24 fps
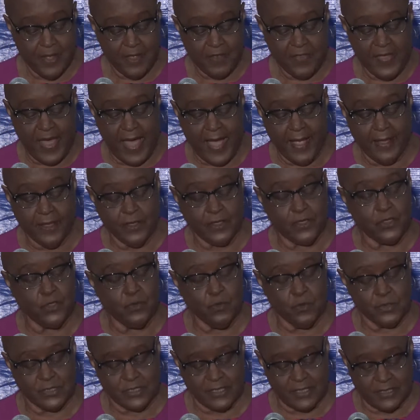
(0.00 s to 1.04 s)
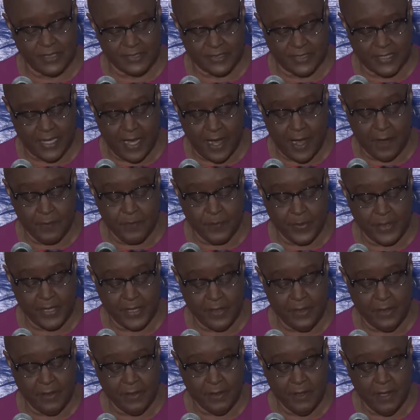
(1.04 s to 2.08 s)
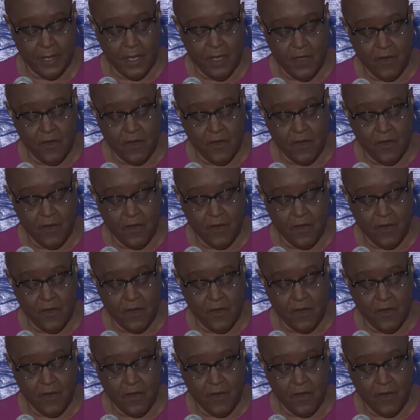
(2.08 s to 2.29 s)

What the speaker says: Thank you, CCRP,